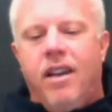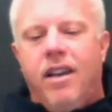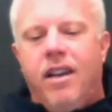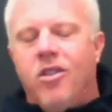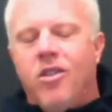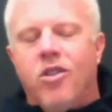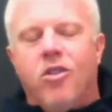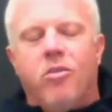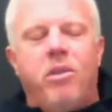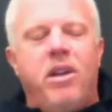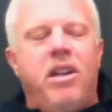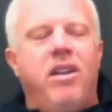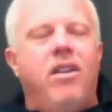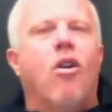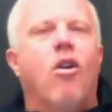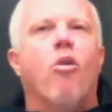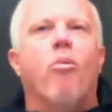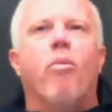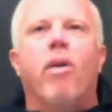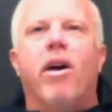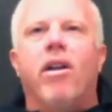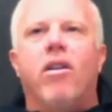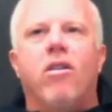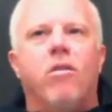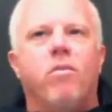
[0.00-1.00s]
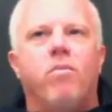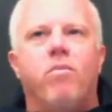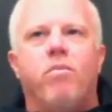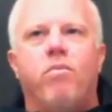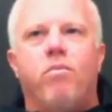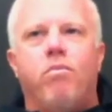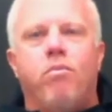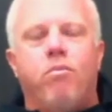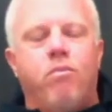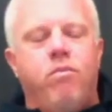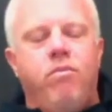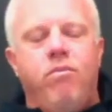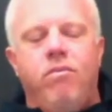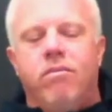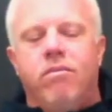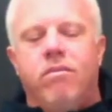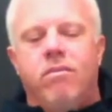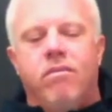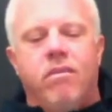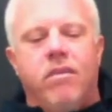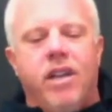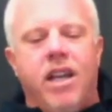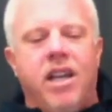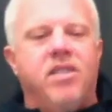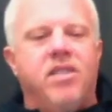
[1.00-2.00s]
Can there be no better
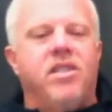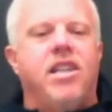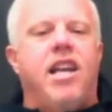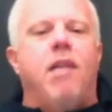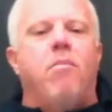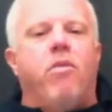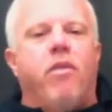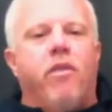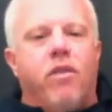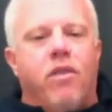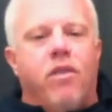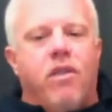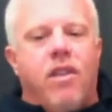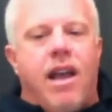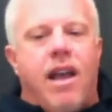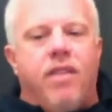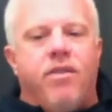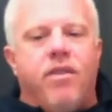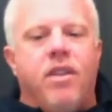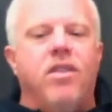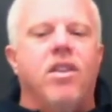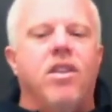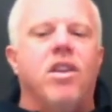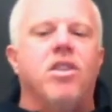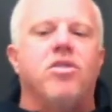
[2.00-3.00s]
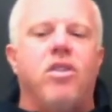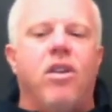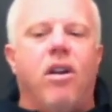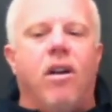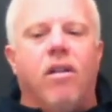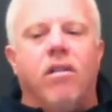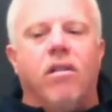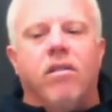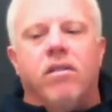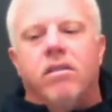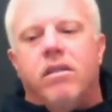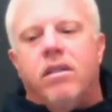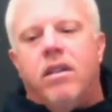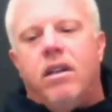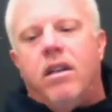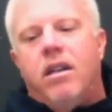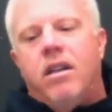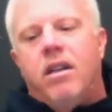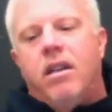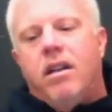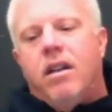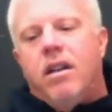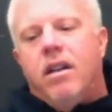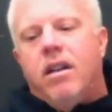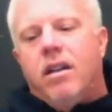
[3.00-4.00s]
example for that than this year,
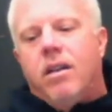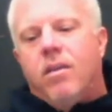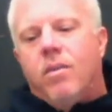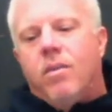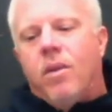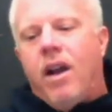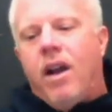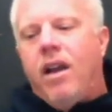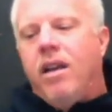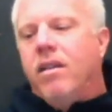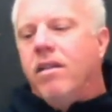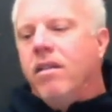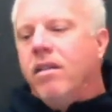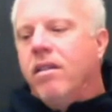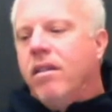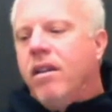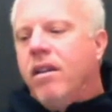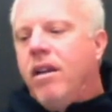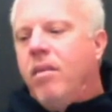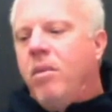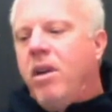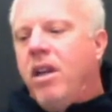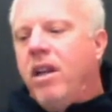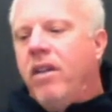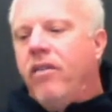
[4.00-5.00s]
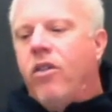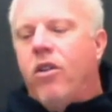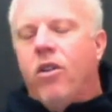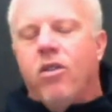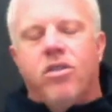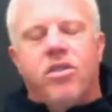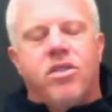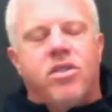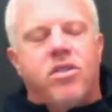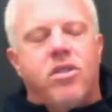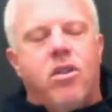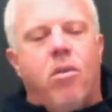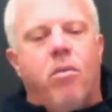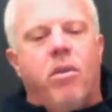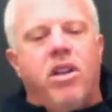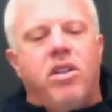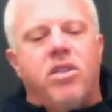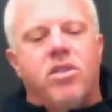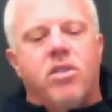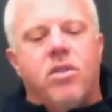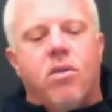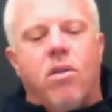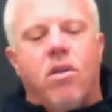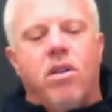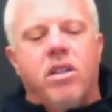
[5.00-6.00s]
right? I mean, I've heard so many
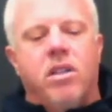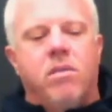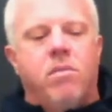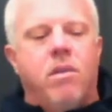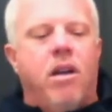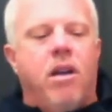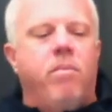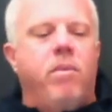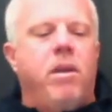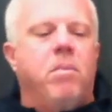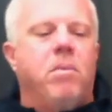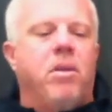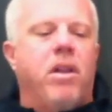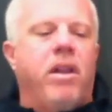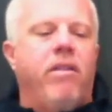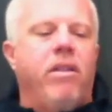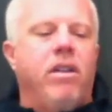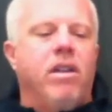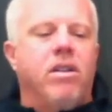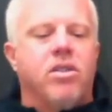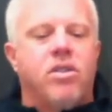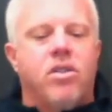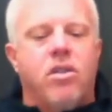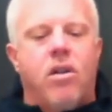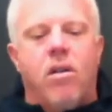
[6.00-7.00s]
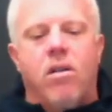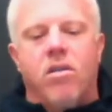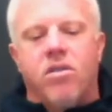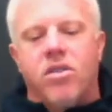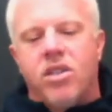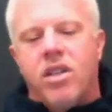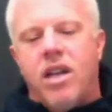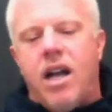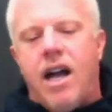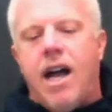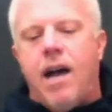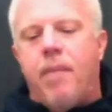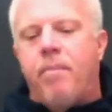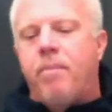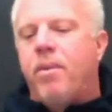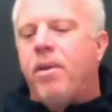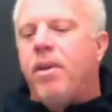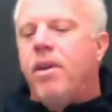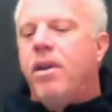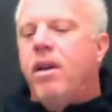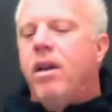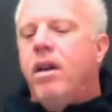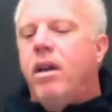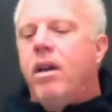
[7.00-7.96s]
stories about people having to start or stop.